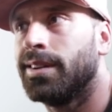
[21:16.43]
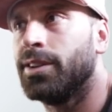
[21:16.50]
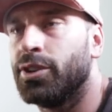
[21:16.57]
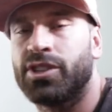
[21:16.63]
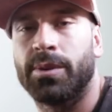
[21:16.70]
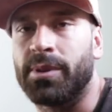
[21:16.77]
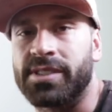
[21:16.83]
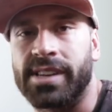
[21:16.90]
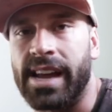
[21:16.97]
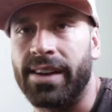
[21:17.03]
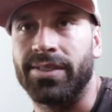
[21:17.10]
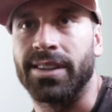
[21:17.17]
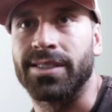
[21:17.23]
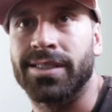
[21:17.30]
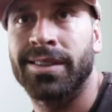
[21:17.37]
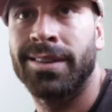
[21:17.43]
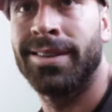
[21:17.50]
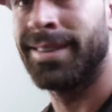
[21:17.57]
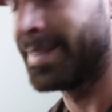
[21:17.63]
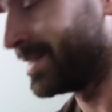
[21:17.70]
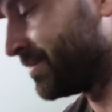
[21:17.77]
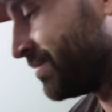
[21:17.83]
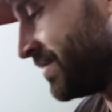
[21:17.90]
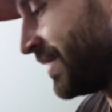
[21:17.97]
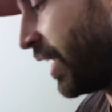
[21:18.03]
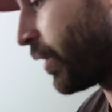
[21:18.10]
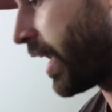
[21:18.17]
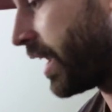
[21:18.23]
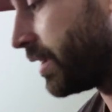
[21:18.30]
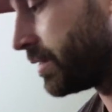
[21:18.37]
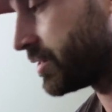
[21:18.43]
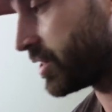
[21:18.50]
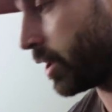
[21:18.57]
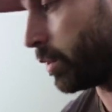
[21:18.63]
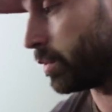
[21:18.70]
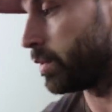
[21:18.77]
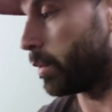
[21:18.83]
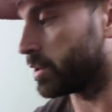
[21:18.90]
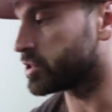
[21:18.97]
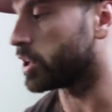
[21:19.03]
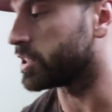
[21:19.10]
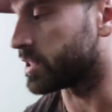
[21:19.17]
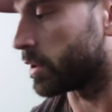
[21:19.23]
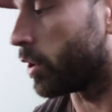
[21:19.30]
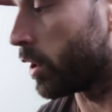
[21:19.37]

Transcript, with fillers: Your gym doesn't have this. Okay, so I want to show this out.